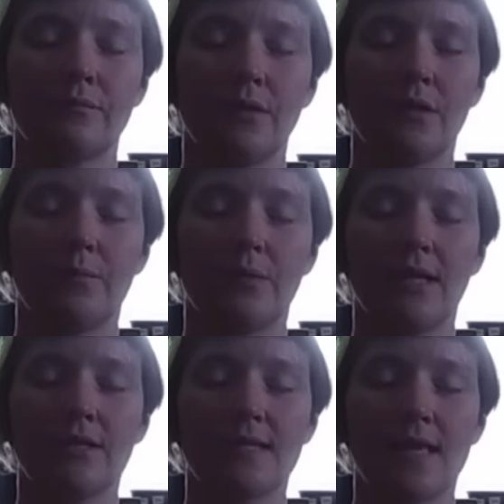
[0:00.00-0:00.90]
You can
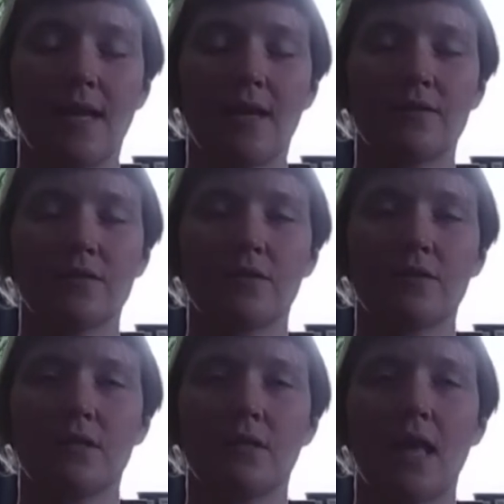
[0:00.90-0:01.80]
place the hands
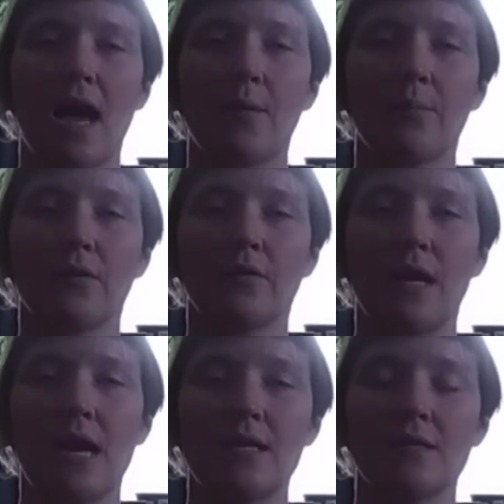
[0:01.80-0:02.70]
onto the lap or
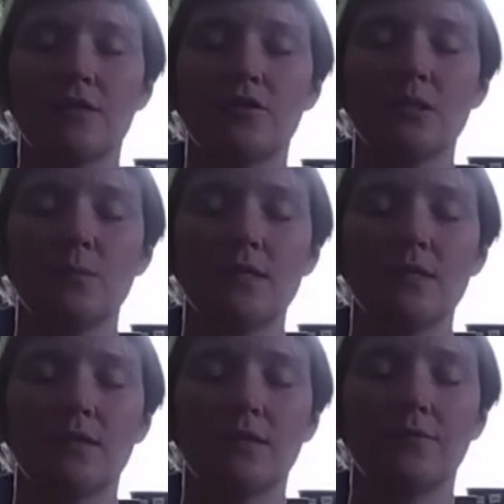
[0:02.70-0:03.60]
thighs and just be
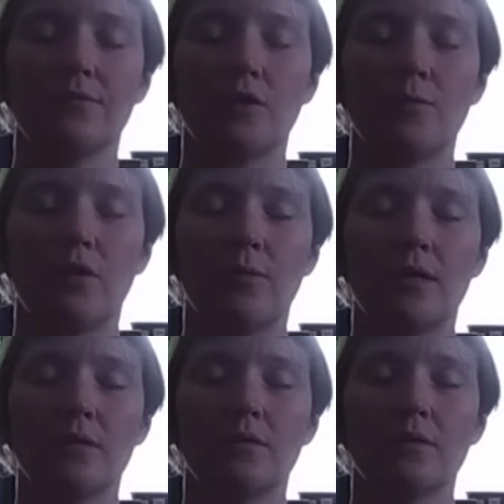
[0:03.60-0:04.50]
still for a
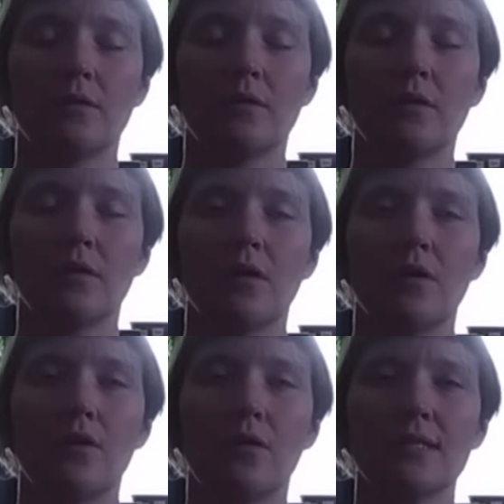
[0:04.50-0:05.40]
moment.
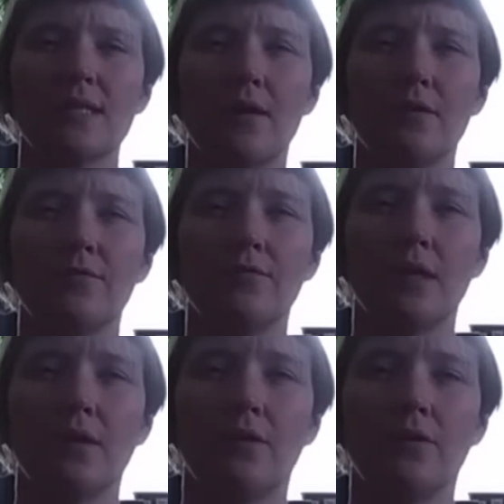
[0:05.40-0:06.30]
Notice how you
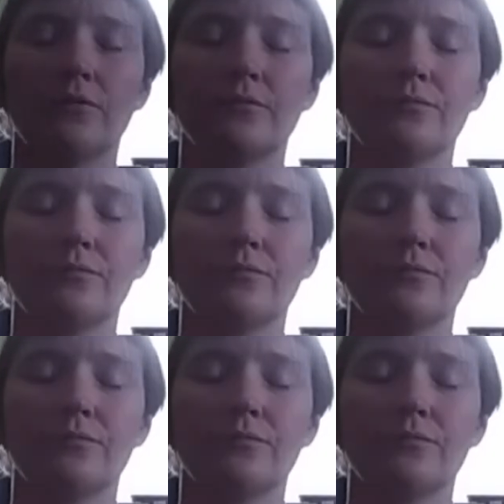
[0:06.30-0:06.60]
feel.